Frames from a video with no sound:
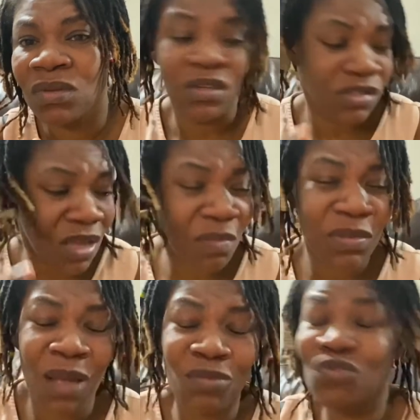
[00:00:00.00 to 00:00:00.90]

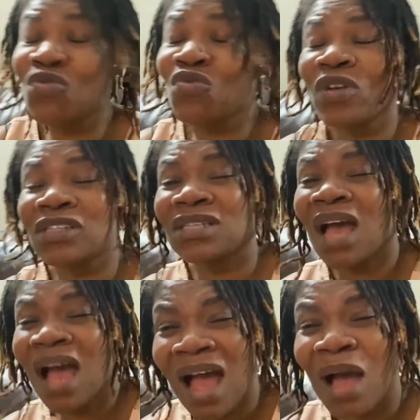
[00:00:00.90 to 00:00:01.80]
Sometimes you wish you say,
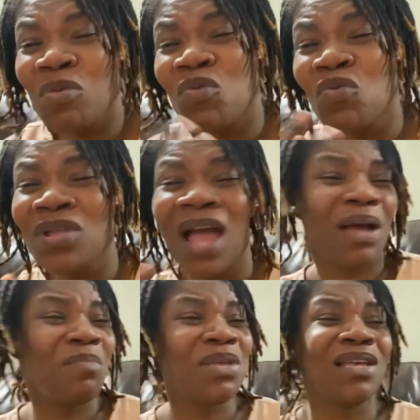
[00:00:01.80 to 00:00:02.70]
ah, mi hu
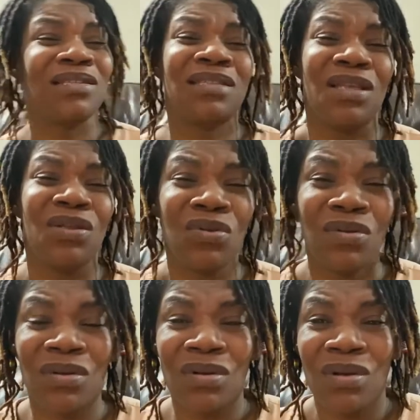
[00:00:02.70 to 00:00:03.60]
yanka mi ye se.
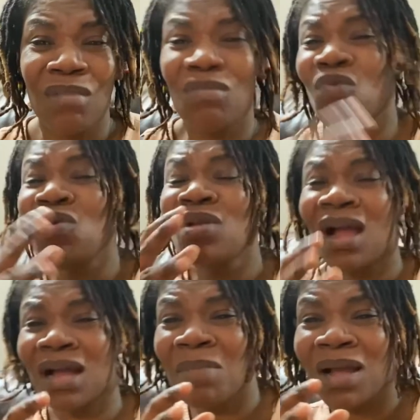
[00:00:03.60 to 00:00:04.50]
Mi hu
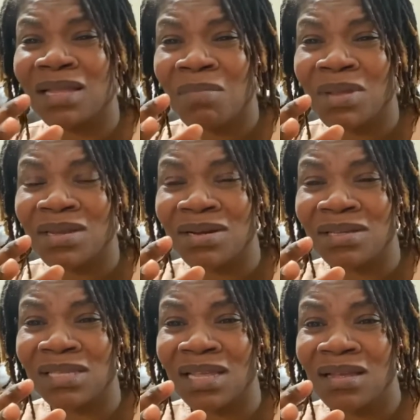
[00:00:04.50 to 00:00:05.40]
yanka ma ye mi yiri
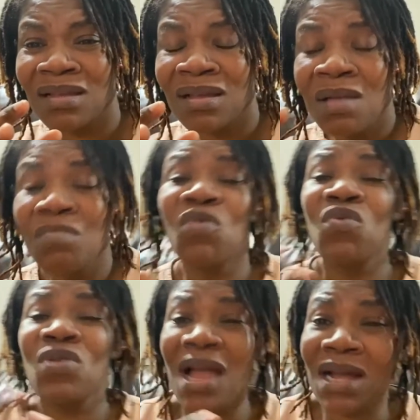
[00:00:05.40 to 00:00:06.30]
se. Mi
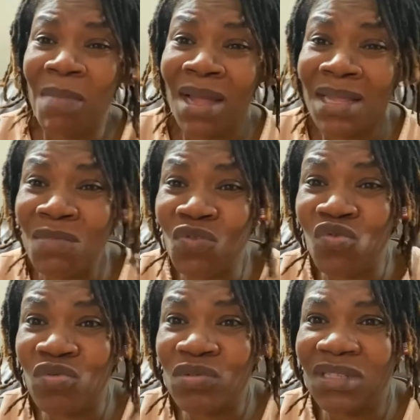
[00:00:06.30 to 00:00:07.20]
hu yanka ma ye mi
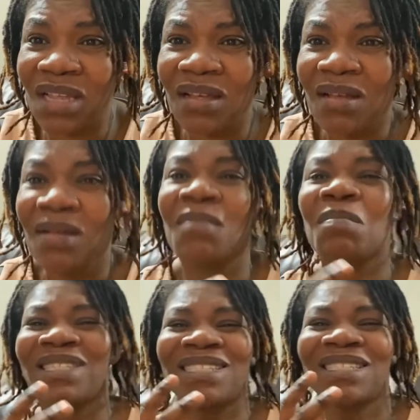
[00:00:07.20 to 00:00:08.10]
kum se.
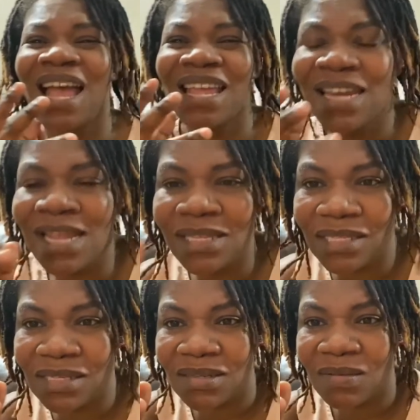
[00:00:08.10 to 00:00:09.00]
But na ye late.